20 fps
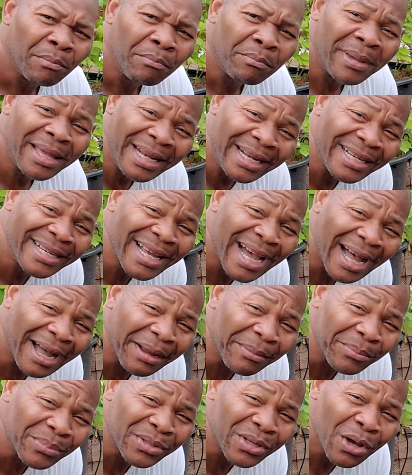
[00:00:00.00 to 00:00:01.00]
Many
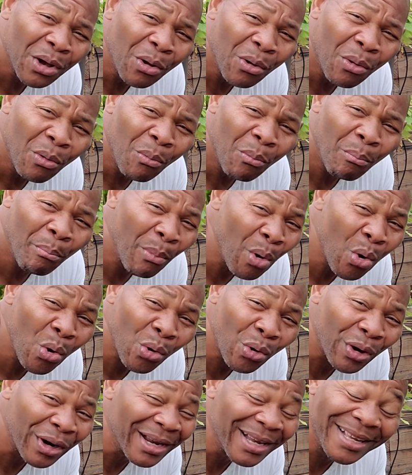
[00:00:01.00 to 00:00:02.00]
times,
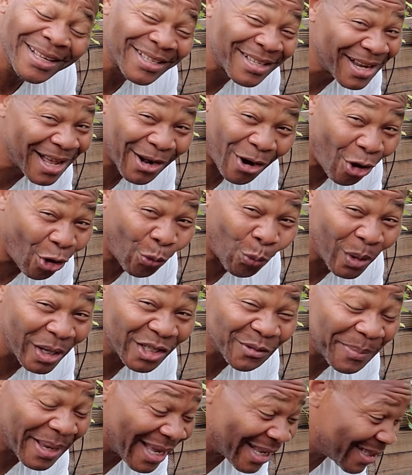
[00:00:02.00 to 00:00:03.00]
more is not
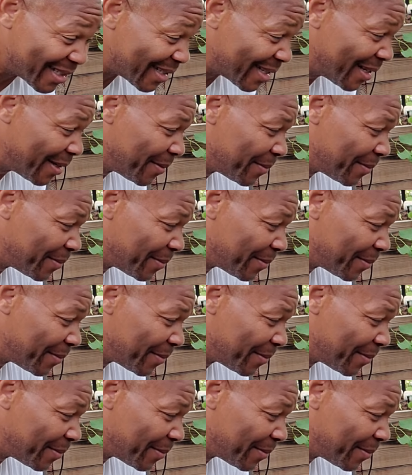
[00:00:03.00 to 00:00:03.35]
always best.